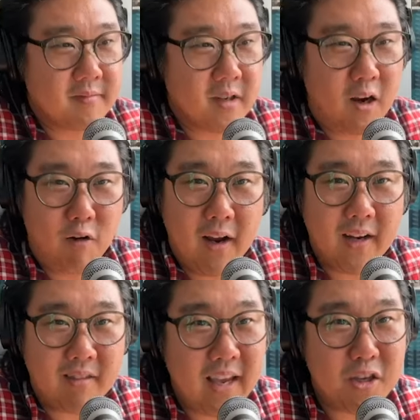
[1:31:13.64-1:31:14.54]
All
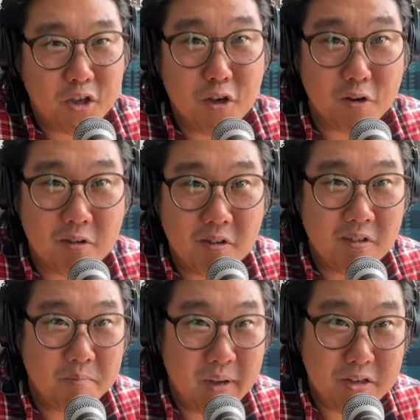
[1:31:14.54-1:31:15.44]
right. Thank you.
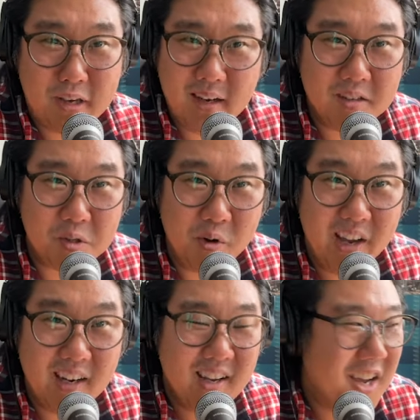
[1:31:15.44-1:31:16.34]
Bitch, get into
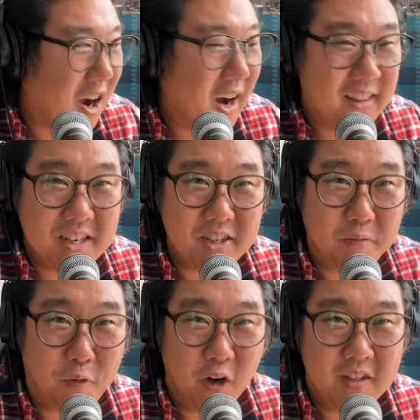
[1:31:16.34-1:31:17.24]
it. All right. That's
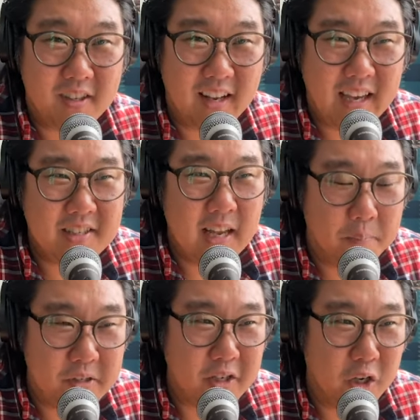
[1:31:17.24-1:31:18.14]
it for today's
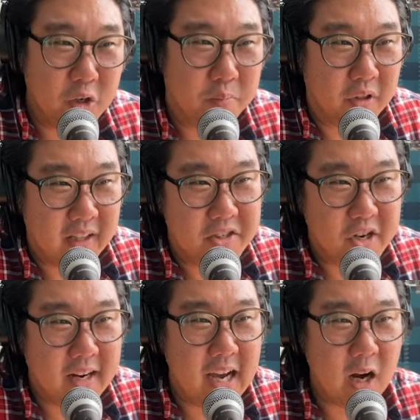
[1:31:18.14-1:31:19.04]
episode. Please
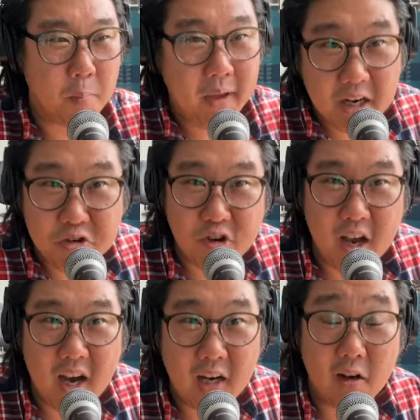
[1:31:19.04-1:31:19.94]
check out our
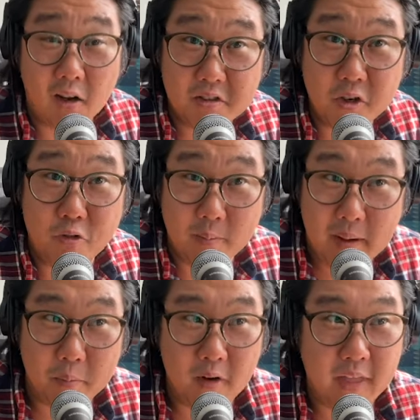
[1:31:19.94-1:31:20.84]
Patreon. Also,
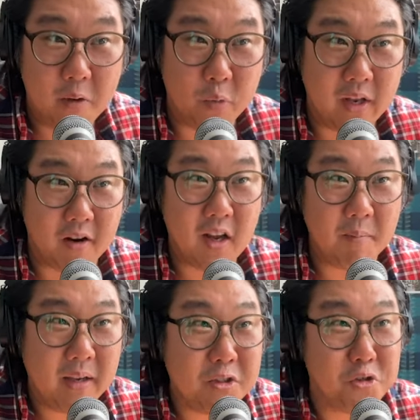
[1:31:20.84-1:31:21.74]
remember that we are
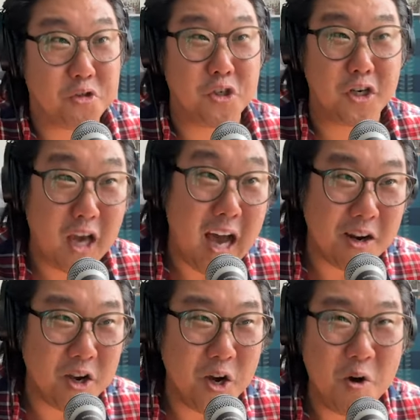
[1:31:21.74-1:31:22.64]
coming to
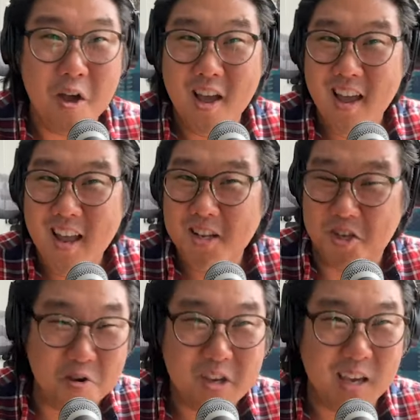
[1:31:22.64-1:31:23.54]
Chicago
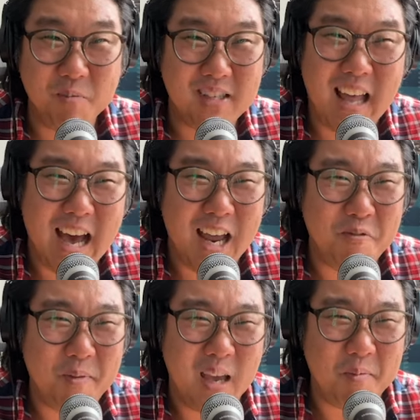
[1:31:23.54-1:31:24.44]
to Kim's
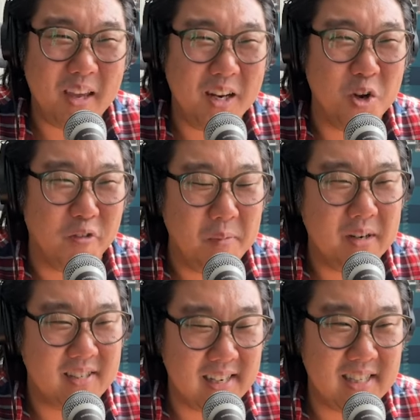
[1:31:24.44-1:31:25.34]
Live, baby. November
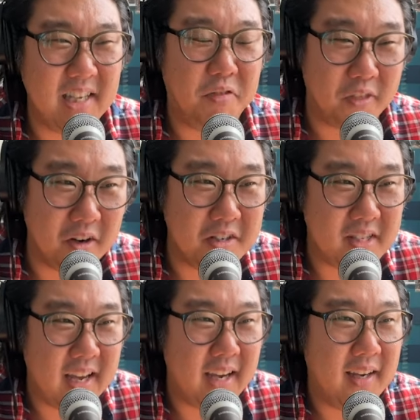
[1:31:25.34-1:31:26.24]
16th,
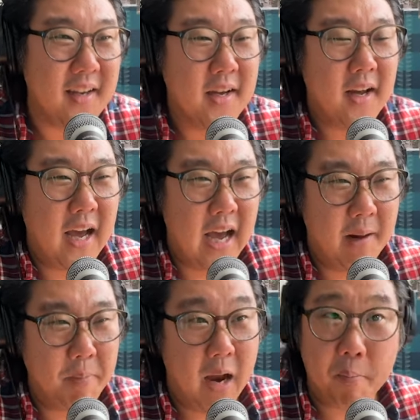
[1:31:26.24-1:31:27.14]
Thursday.
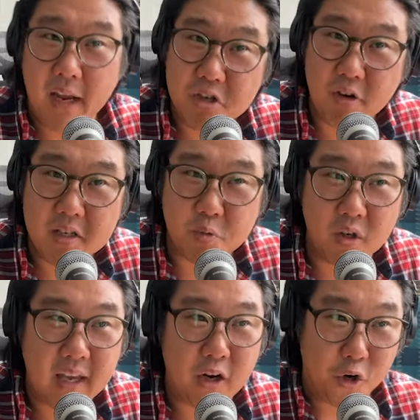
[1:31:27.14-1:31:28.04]
Our Patreons
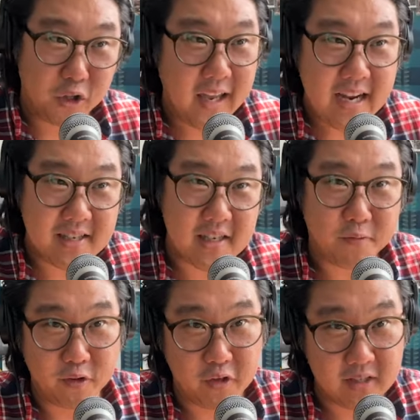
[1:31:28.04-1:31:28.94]
will get early access
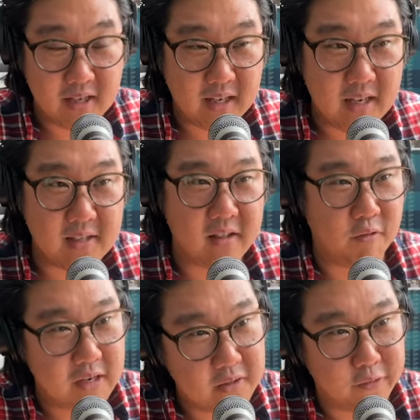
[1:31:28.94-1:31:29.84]
for the tickets. The
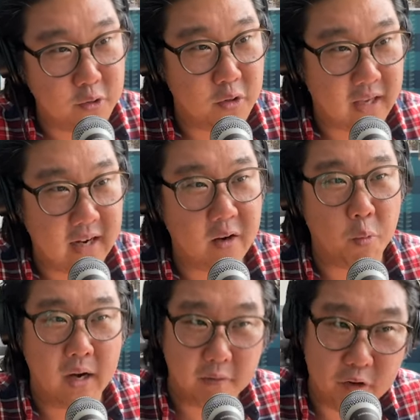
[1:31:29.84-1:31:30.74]
rest of you will get it
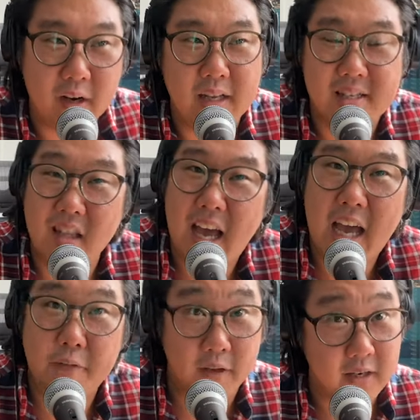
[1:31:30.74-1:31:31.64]
whenever it is
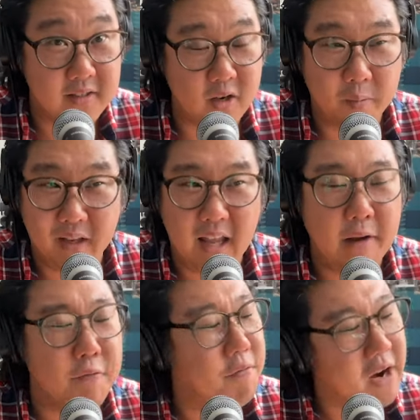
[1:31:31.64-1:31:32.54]
live. It is going to be
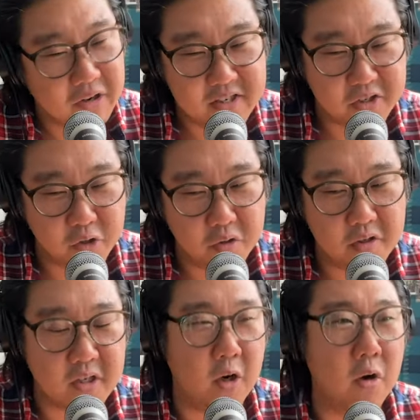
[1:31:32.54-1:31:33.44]
live very soon.
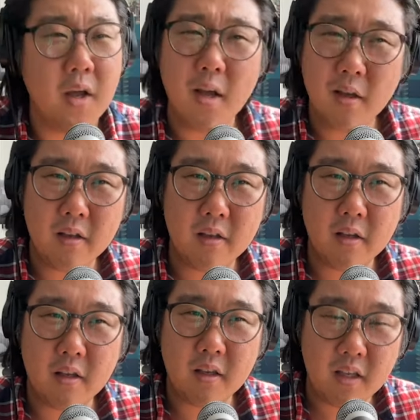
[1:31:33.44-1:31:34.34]
So
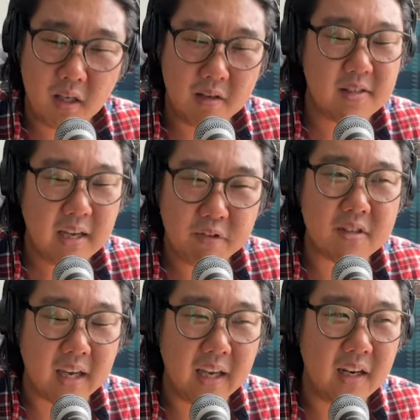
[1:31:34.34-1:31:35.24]
save the
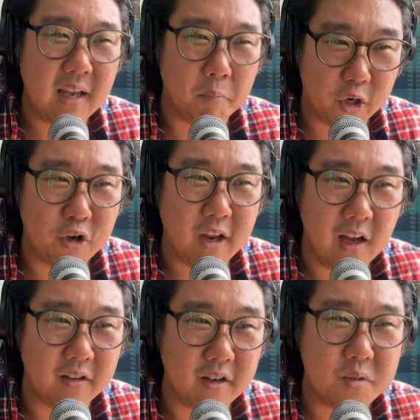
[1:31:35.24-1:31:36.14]
date and mark your
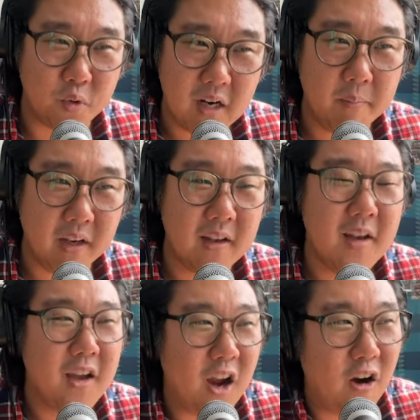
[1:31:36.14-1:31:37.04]
calendars. We're coming.
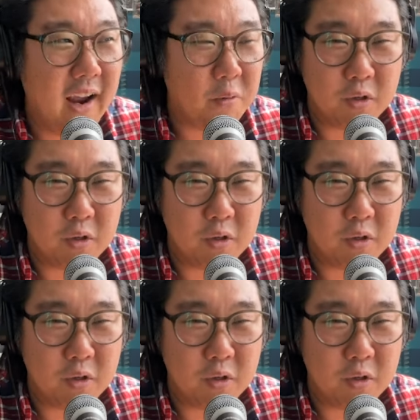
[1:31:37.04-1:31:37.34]
All right.